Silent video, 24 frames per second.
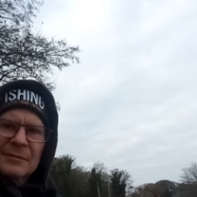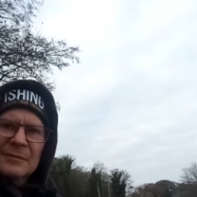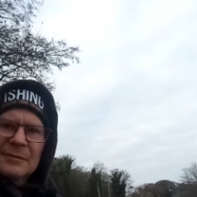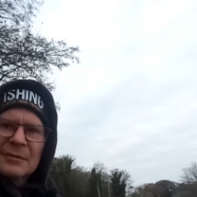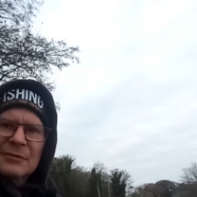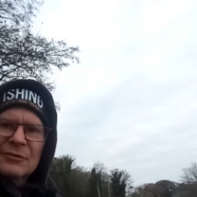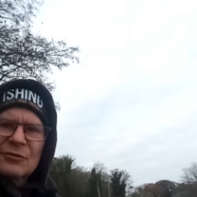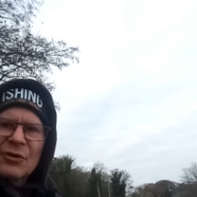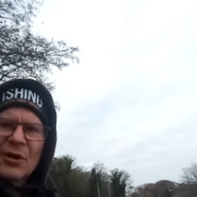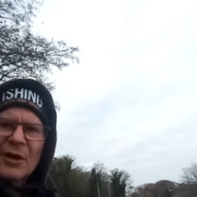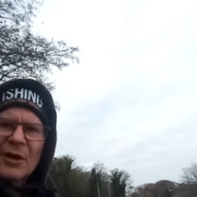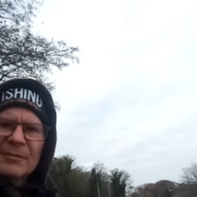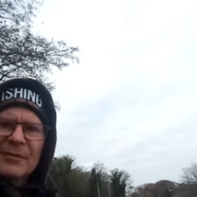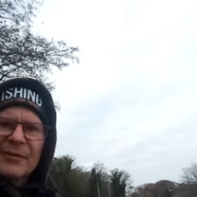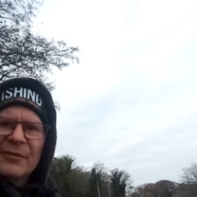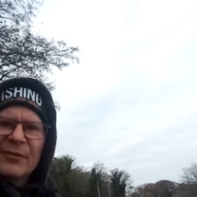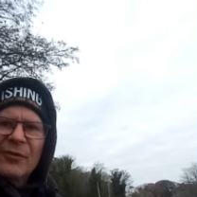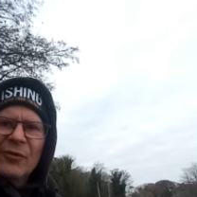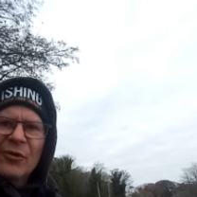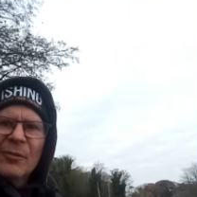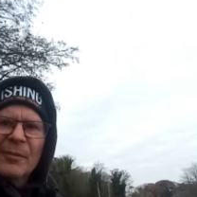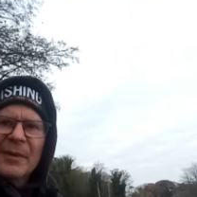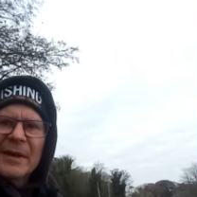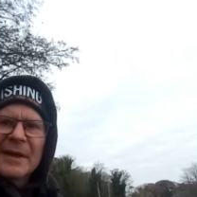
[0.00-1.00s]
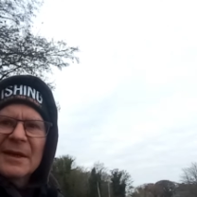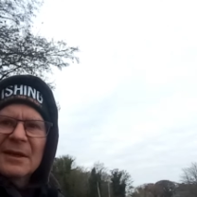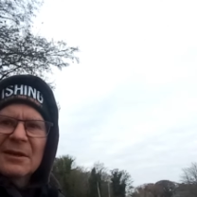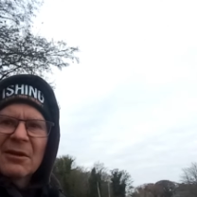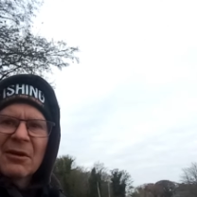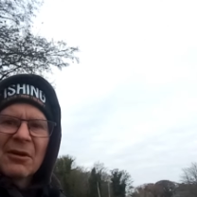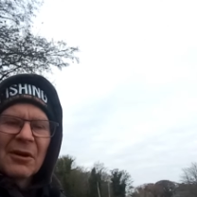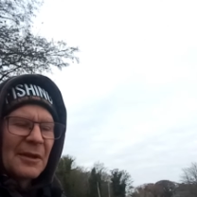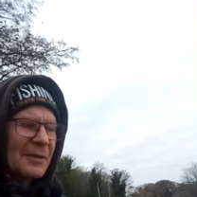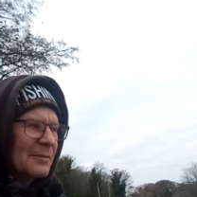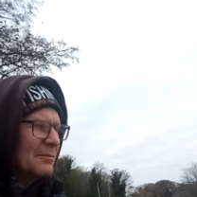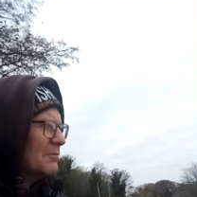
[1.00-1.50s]
Tried the 4 metre
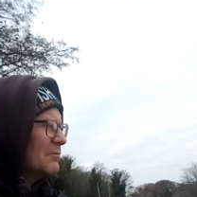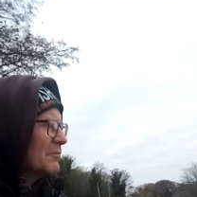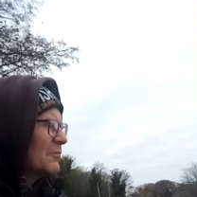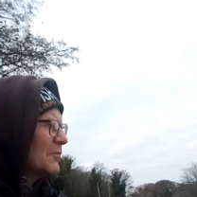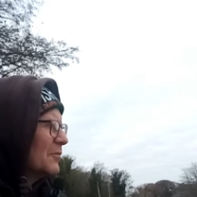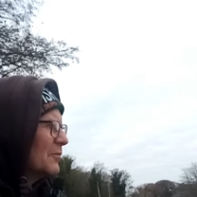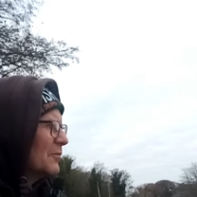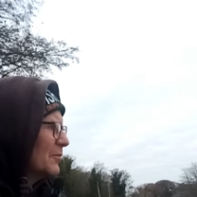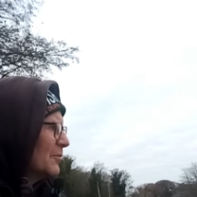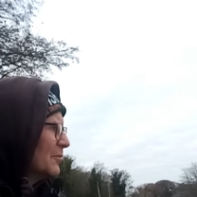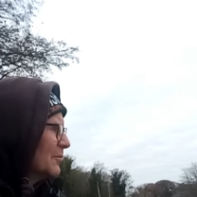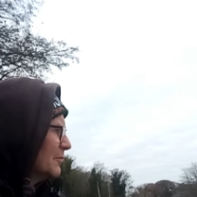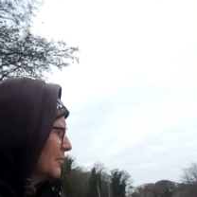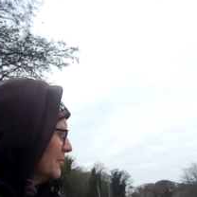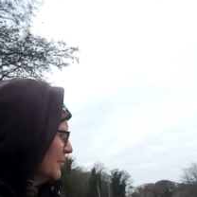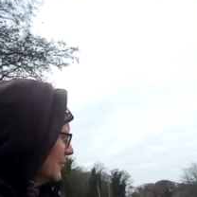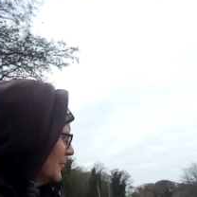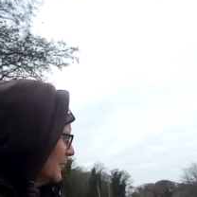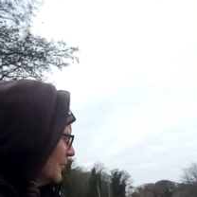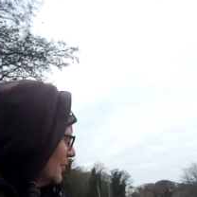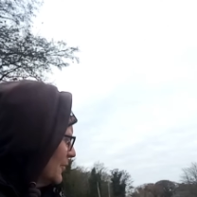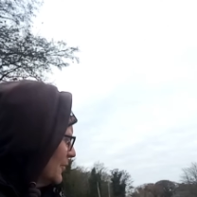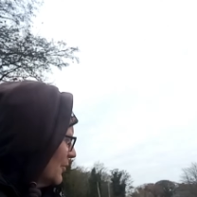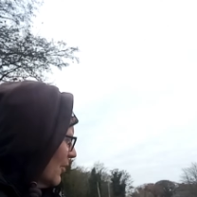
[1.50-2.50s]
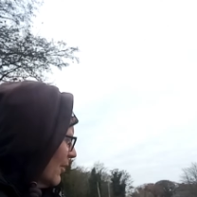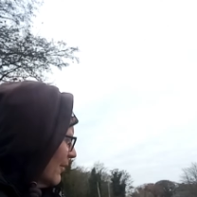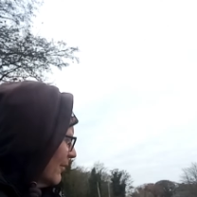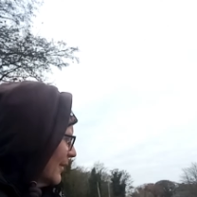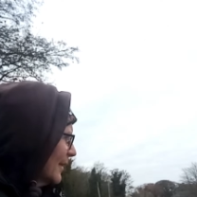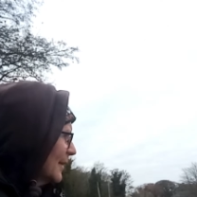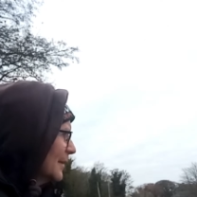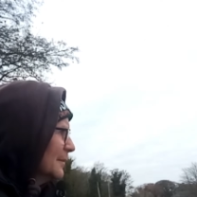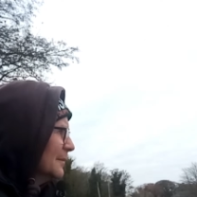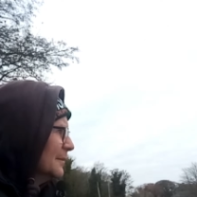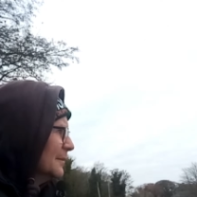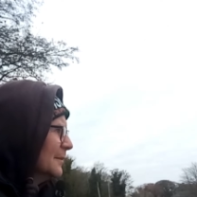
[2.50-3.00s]
line,
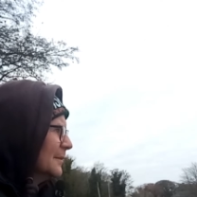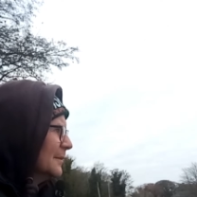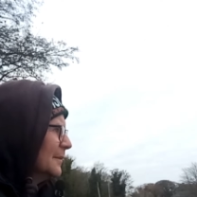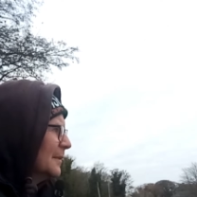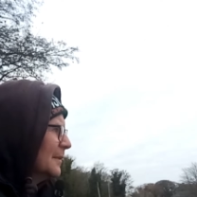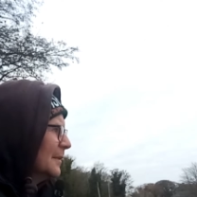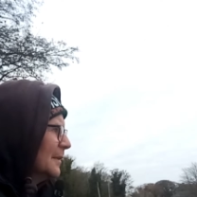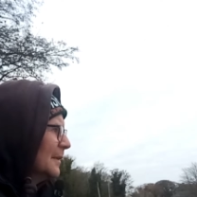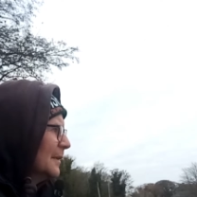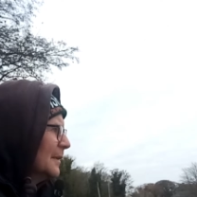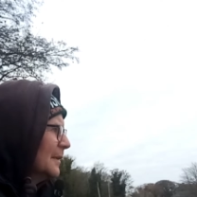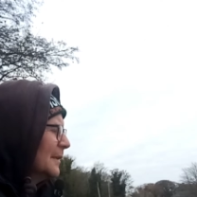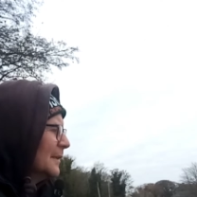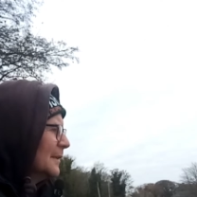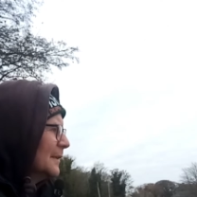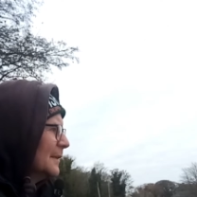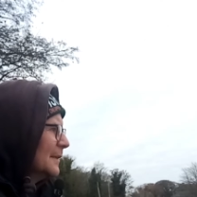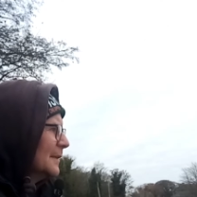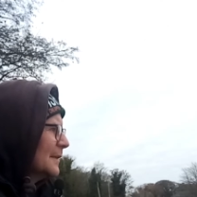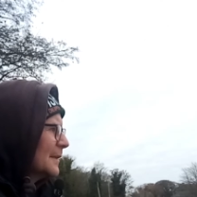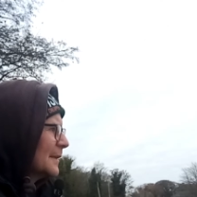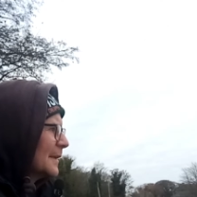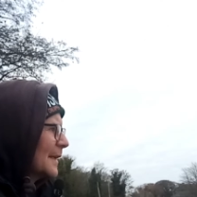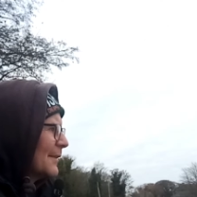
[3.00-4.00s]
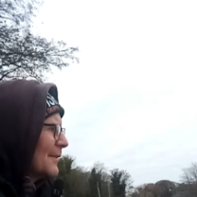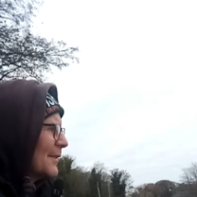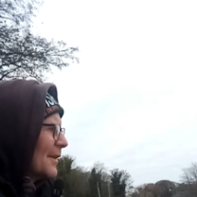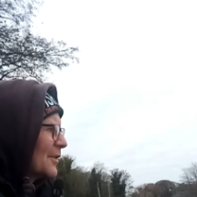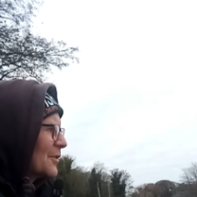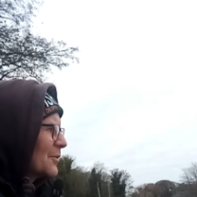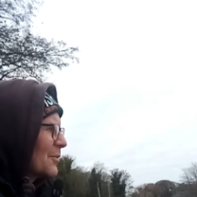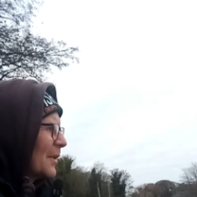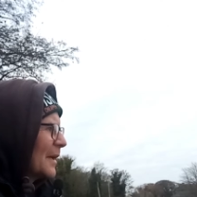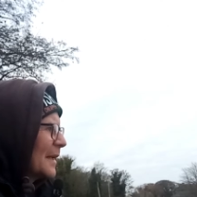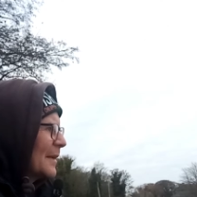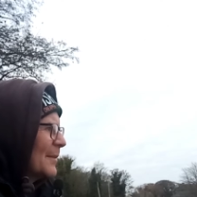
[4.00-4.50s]
nothing. Give that
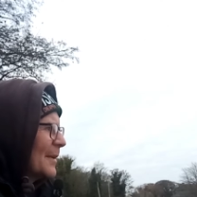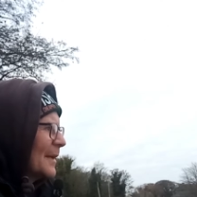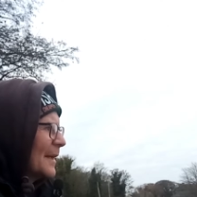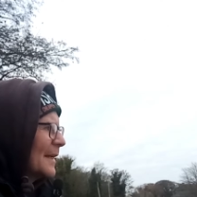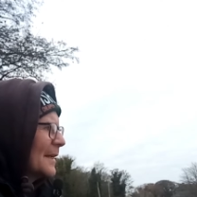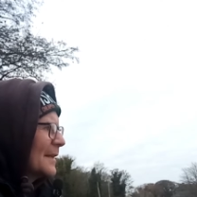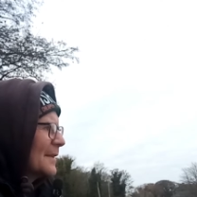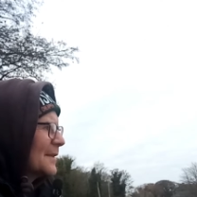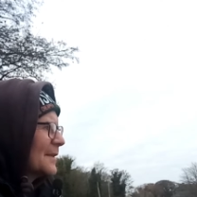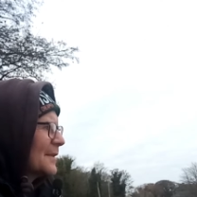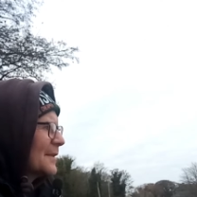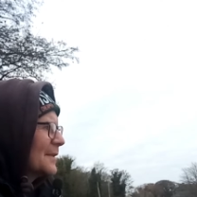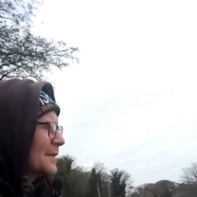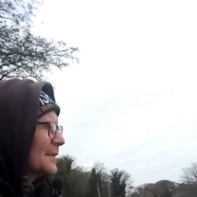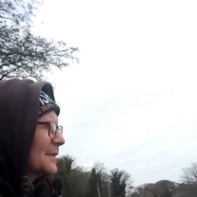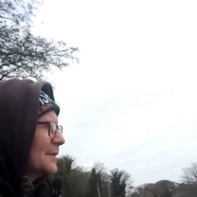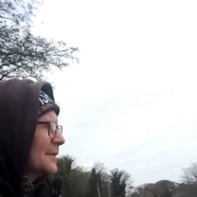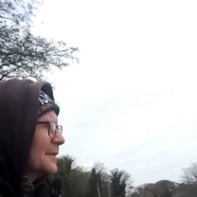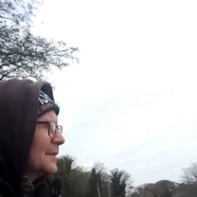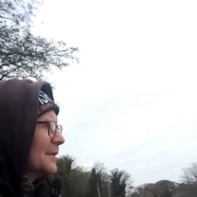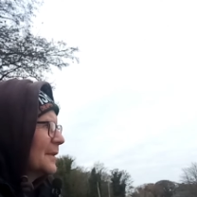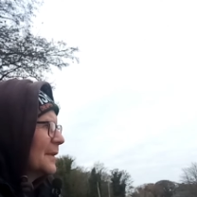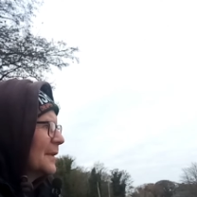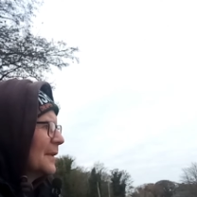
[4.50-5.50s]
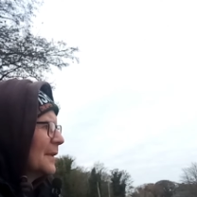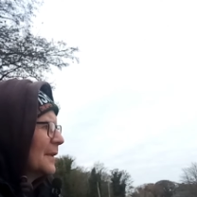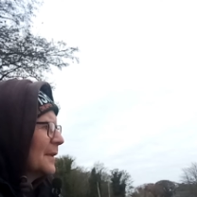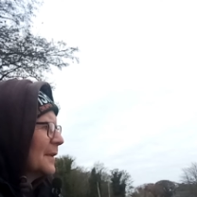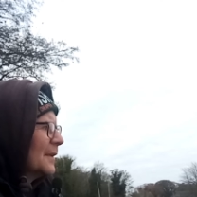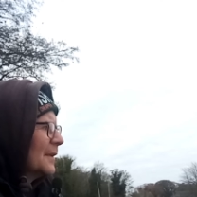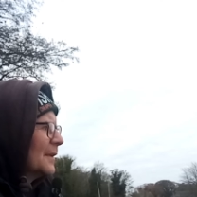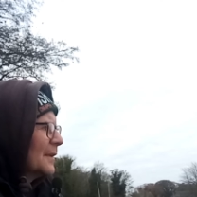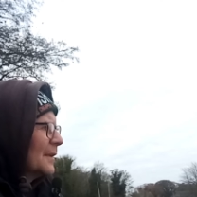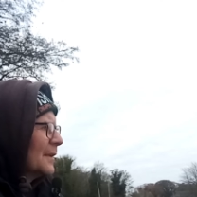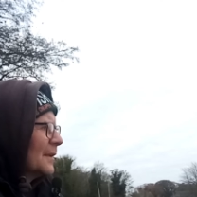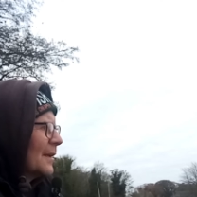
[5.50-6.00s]
20 minutes.
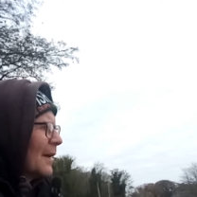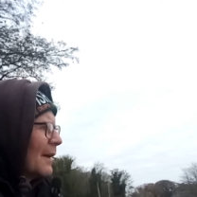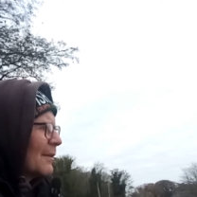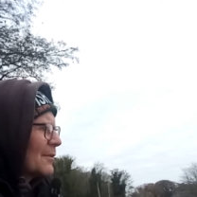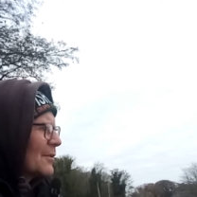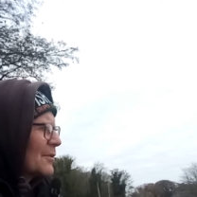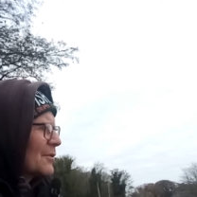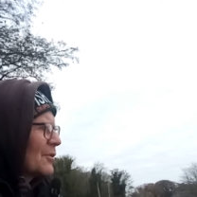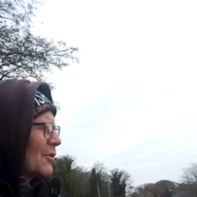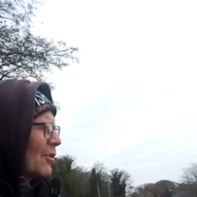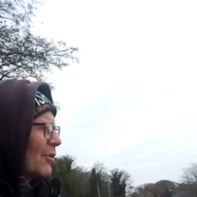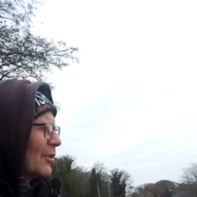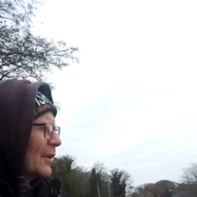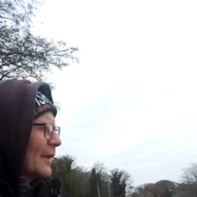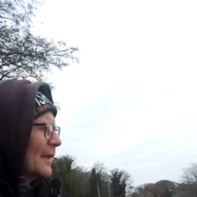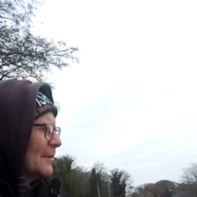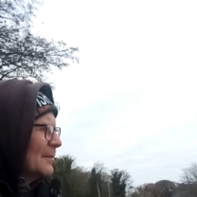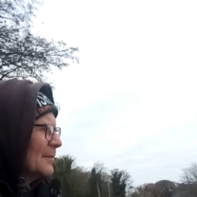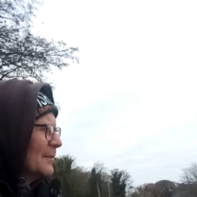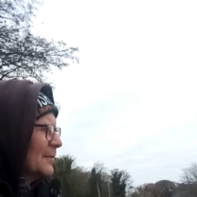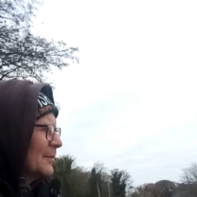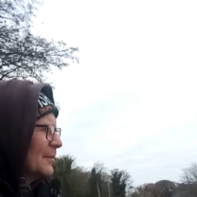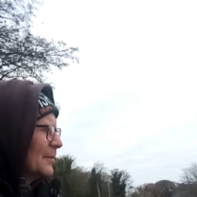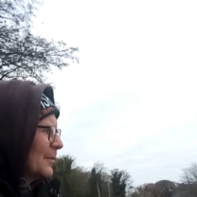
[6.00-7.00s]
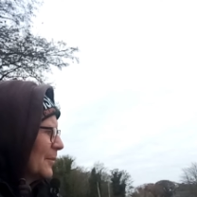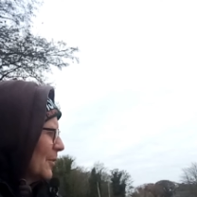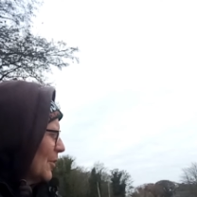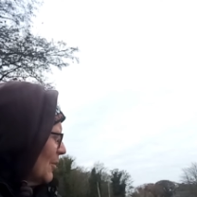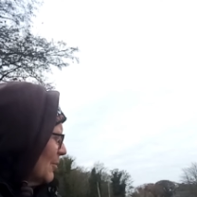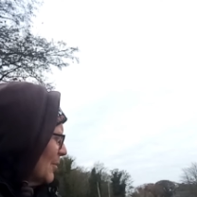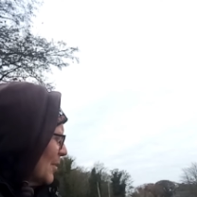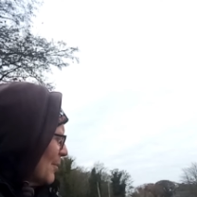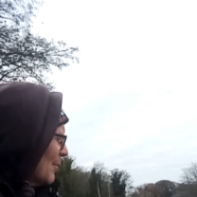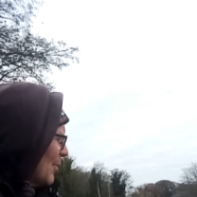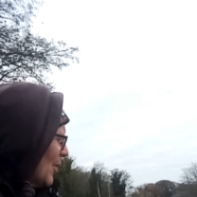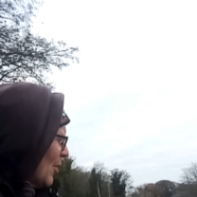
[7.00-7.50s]
I've just gone in on
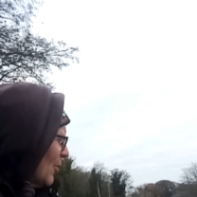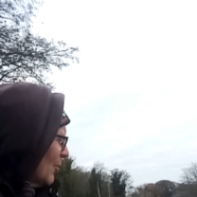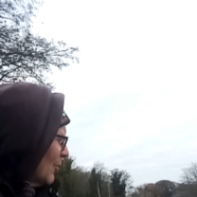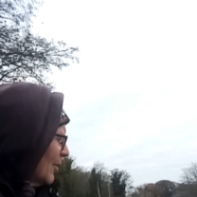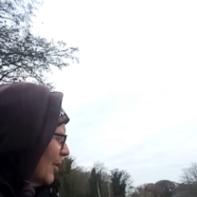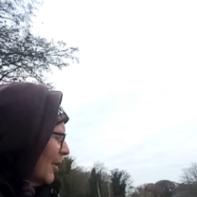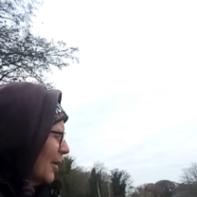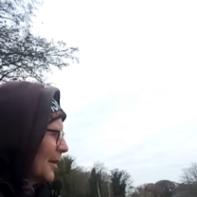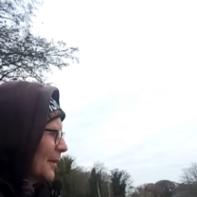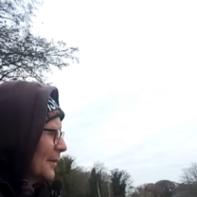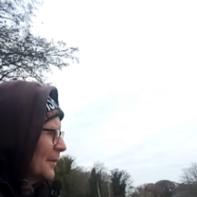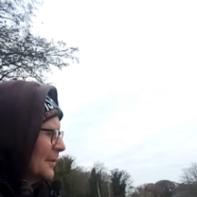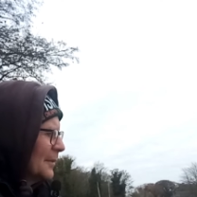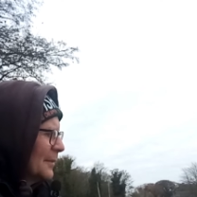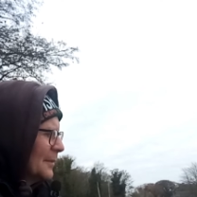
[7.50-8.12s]
my pole line,